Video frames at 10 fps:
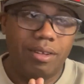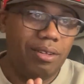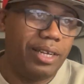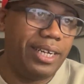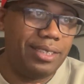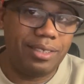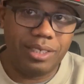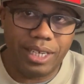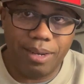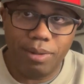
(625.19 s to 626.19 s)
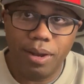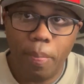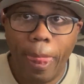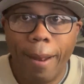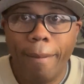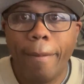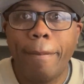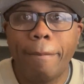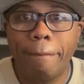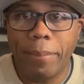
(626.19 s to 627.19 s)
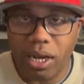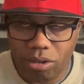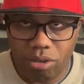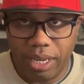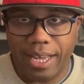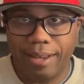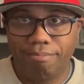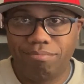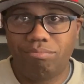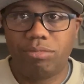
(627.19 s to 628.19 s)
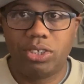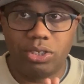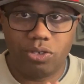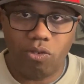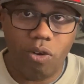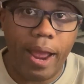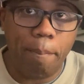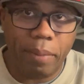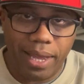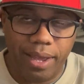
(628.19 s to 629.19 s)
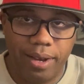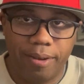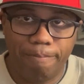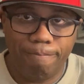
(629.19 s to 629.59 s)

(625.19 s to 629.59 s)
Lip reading: Ladies and gentlemen, buckle up, strap in.